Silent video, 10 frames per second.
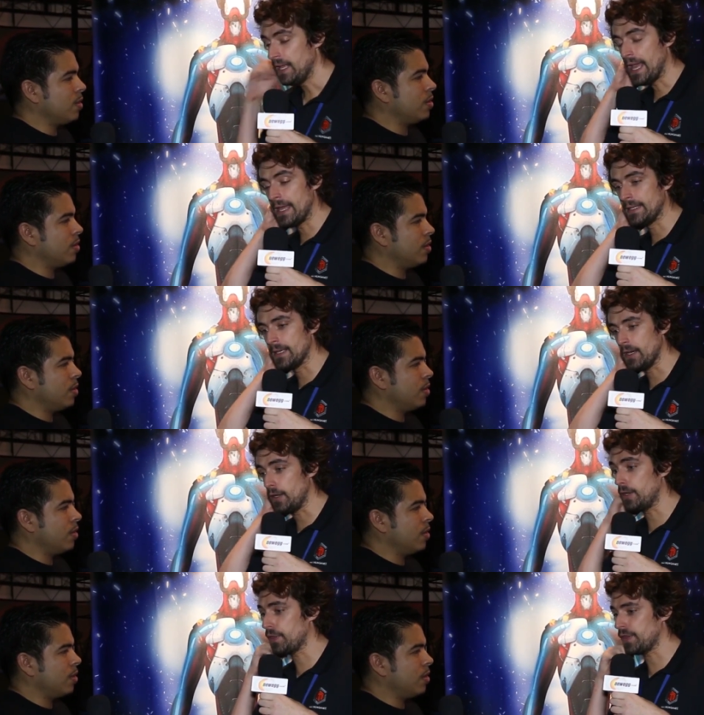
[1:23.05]
Speaker 1: and uh,
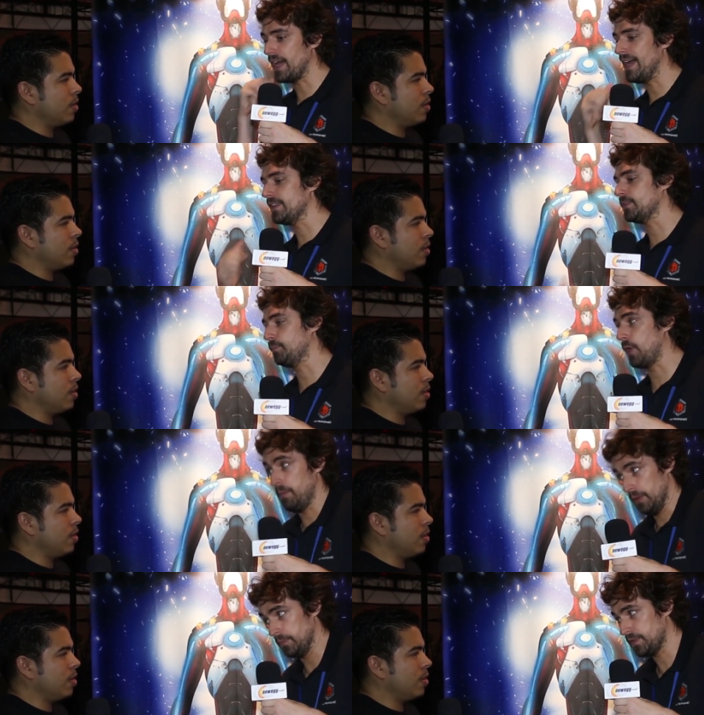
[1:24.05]
Earth has
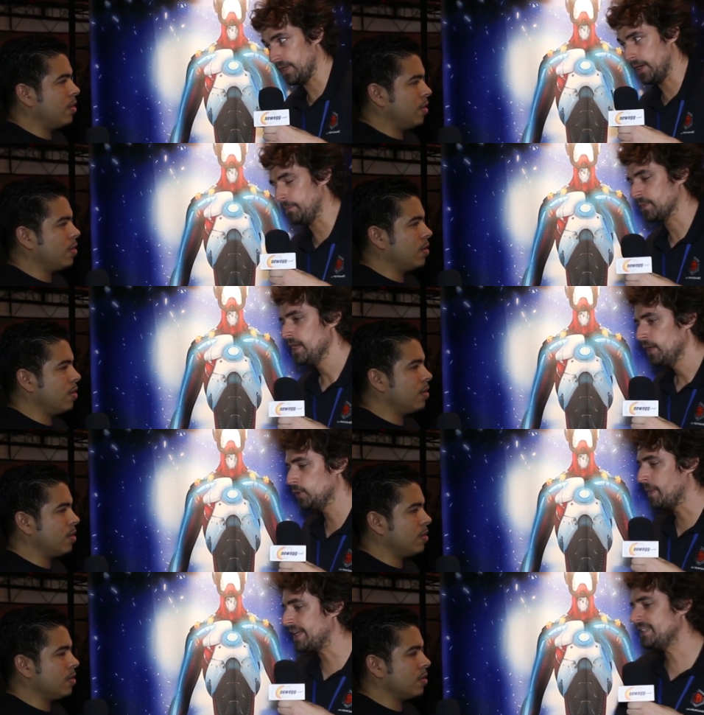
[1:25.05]
problems. Um,
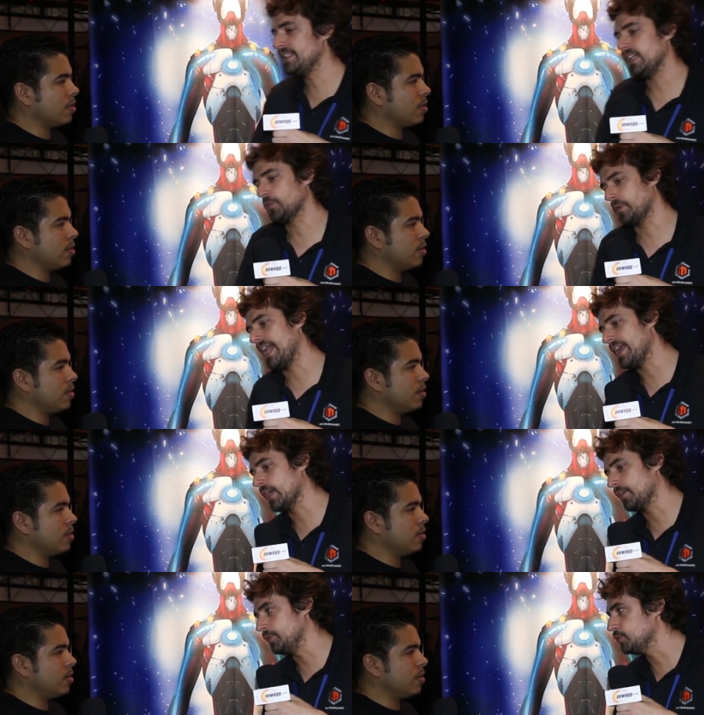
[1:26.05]
humanity is relying
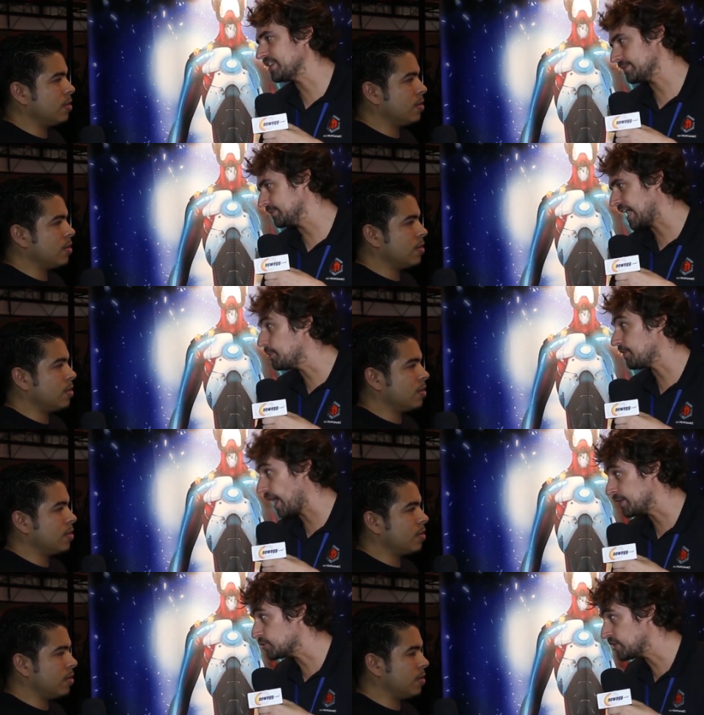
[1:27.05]
on a new type of
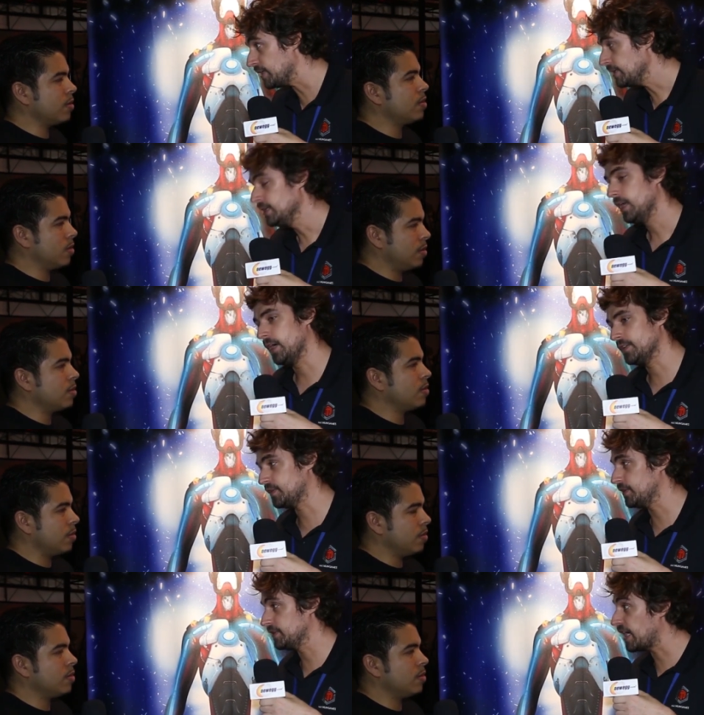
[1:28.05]
energy, uh, it's
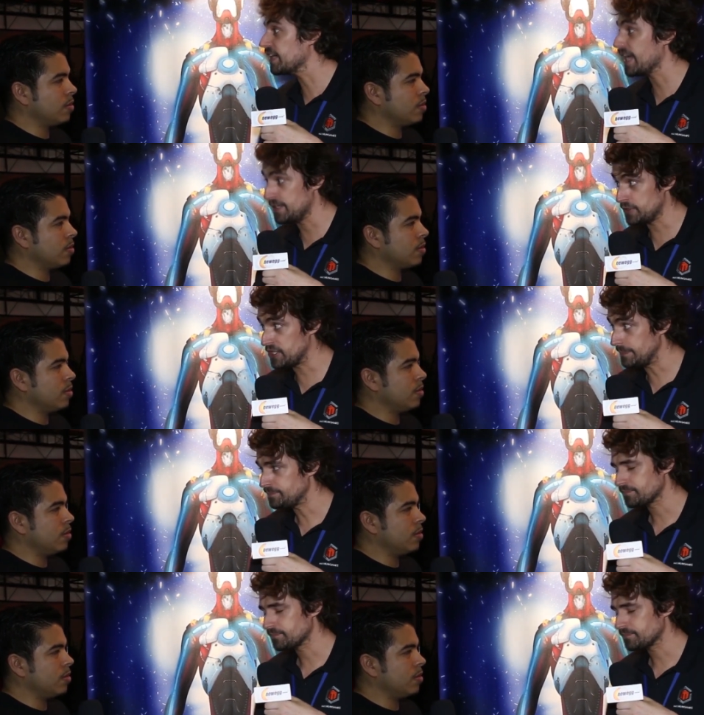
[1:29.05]
the dark energy,